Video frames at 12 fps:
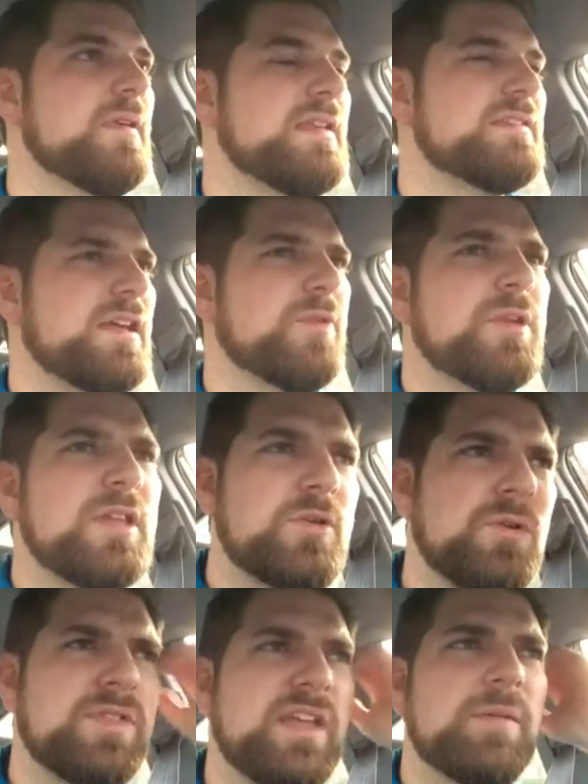said a really
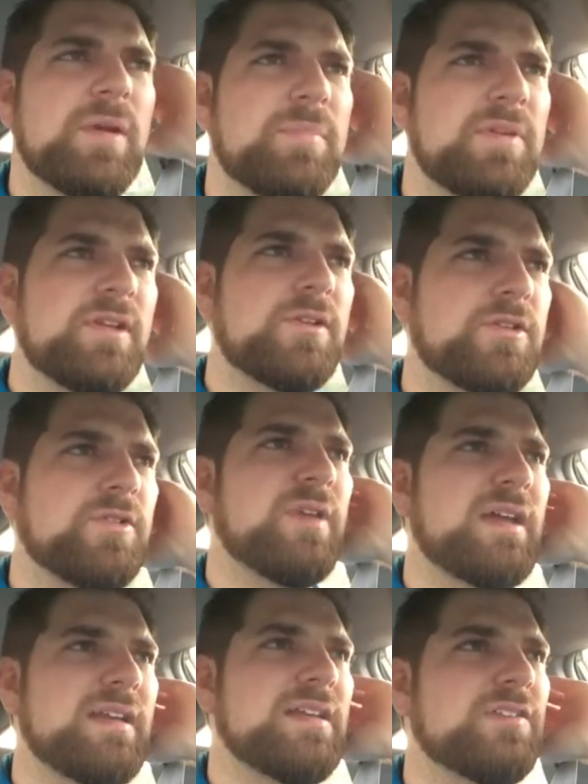cool thing about political
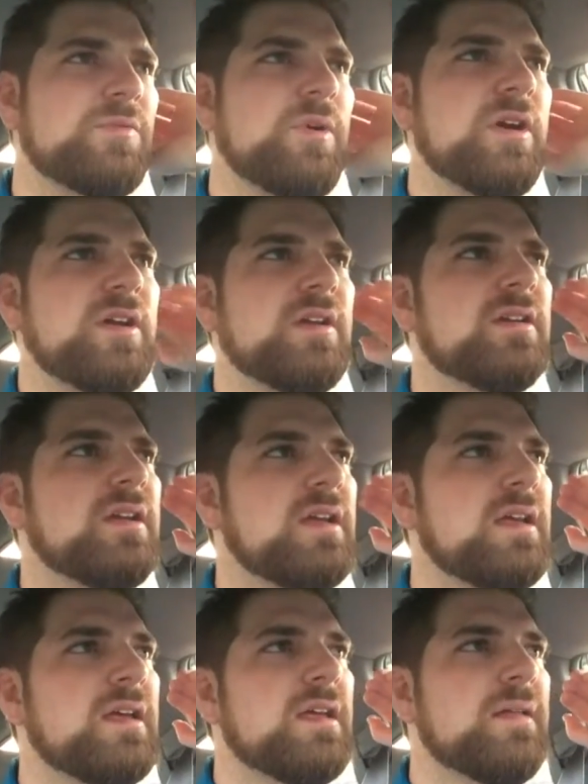correctness where,
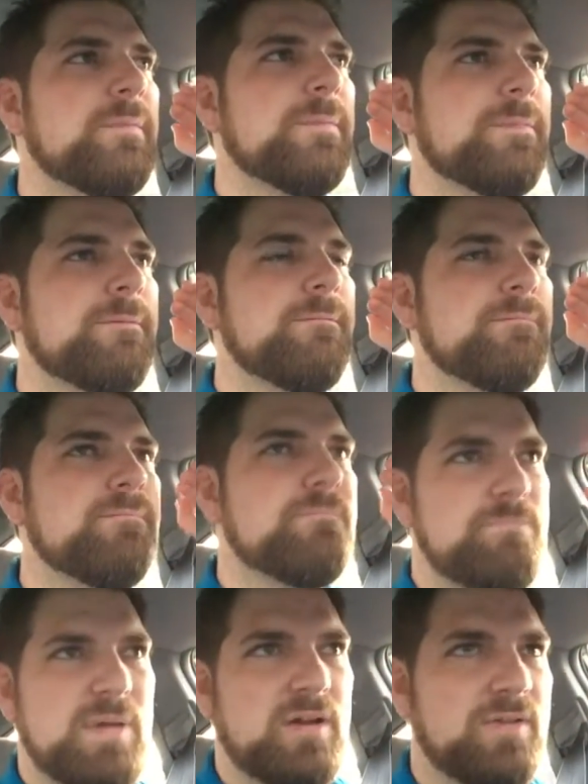
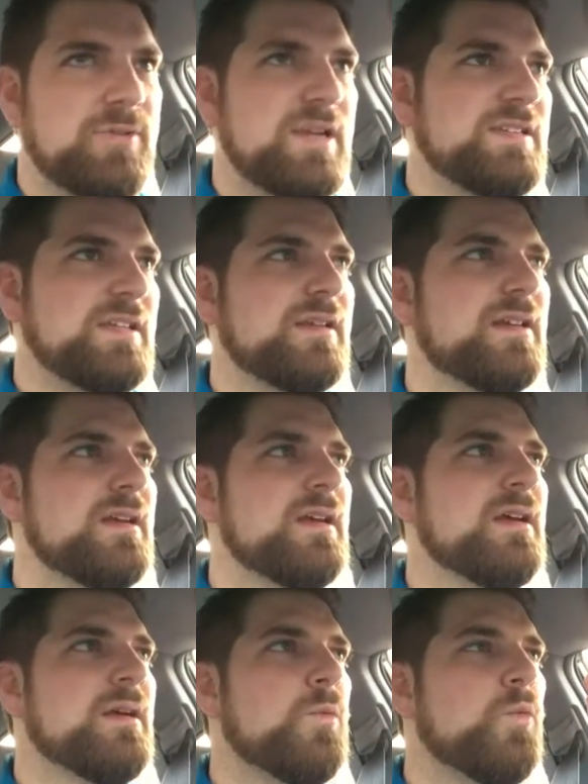paraphrasing,
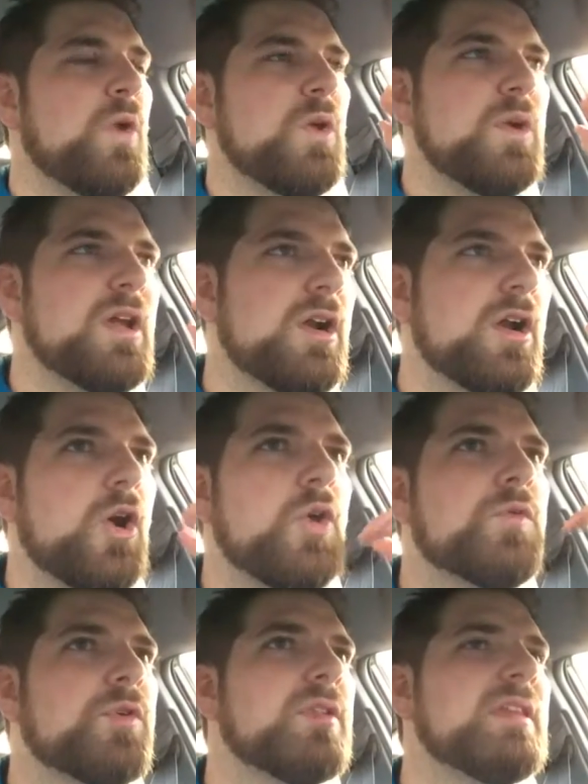when we are
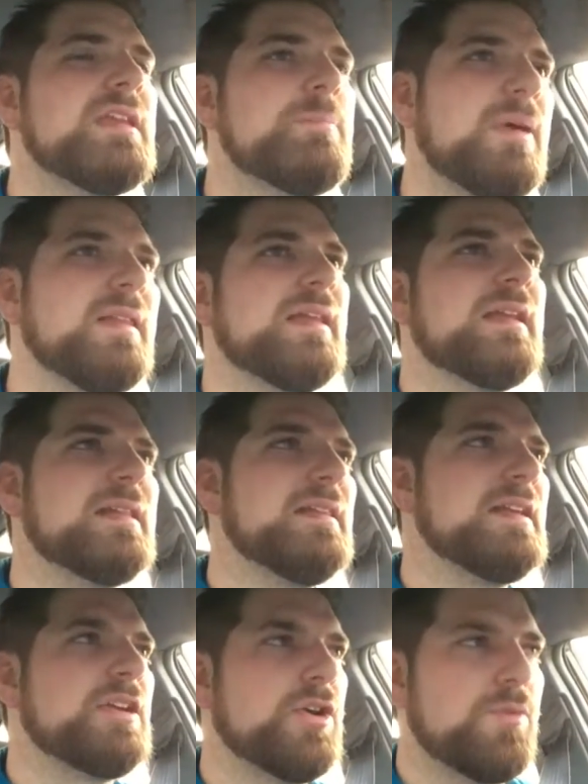overly
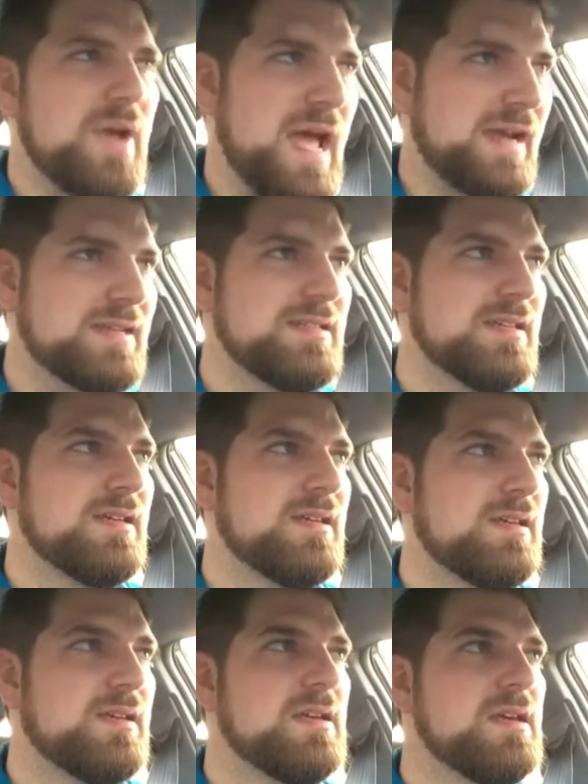politically correct,
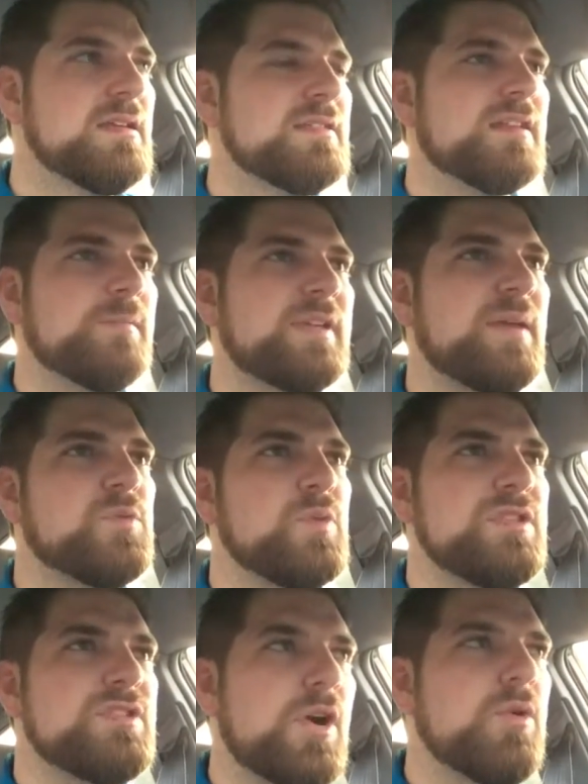sometimes we
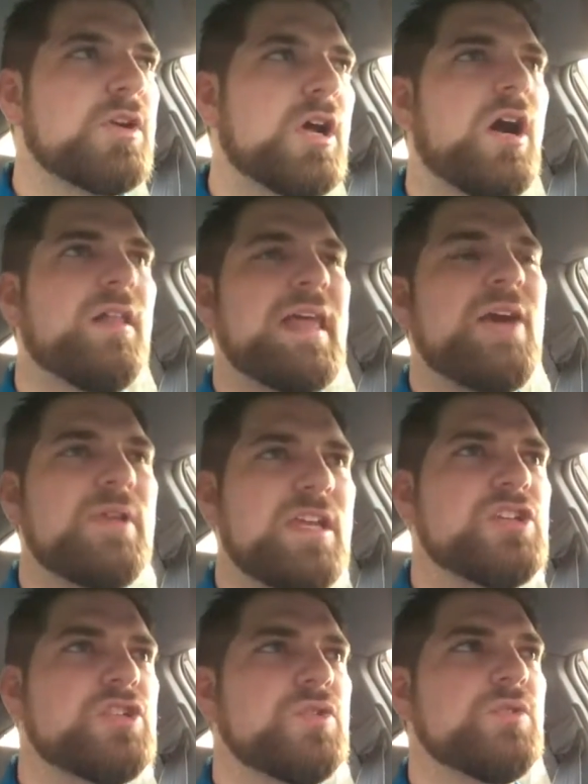don't call out
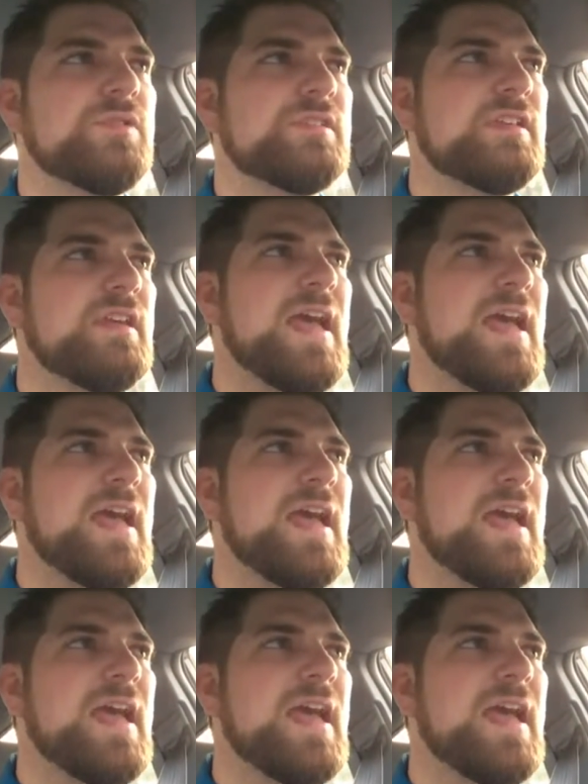issues